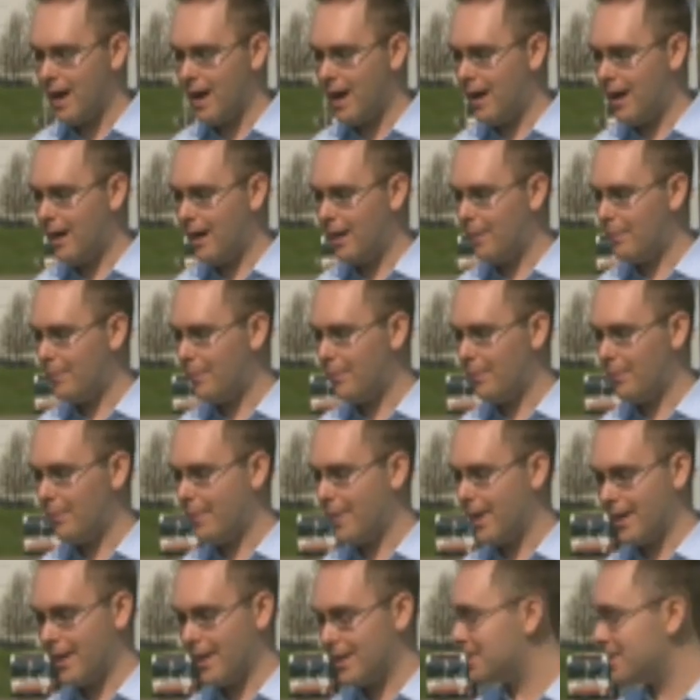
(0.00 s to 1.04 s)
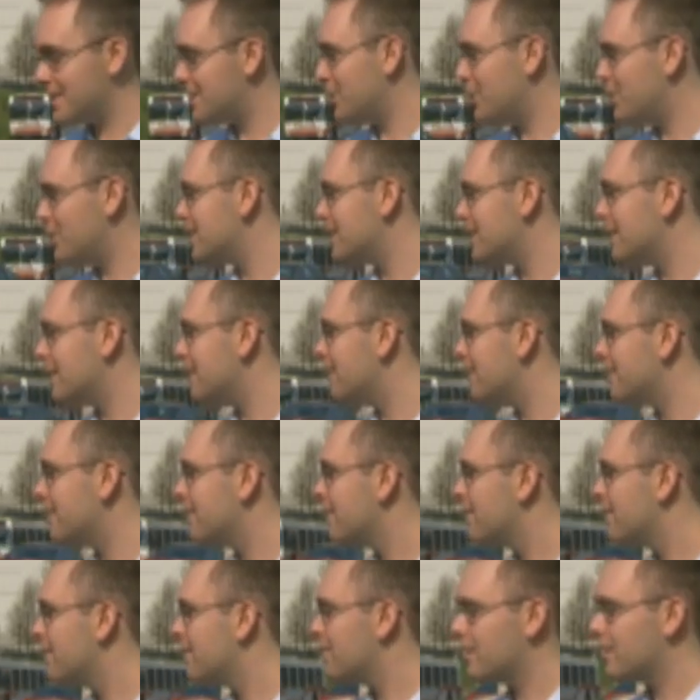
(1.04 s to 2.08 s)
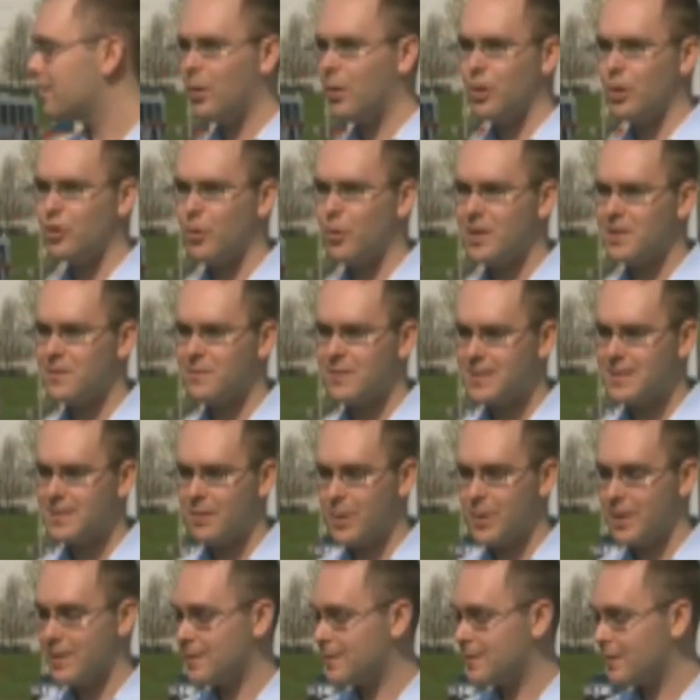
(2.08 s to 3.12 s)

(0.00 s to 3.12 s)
and continue to hold the raised fist at me.